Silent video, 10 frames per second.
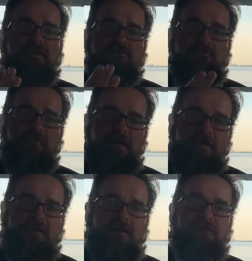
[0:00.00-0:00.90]
against my
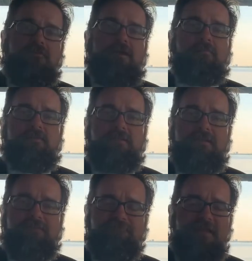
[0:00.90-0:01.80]
client, who happened to
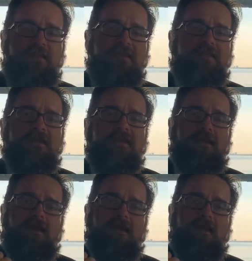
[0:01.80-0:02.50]
be a defendant.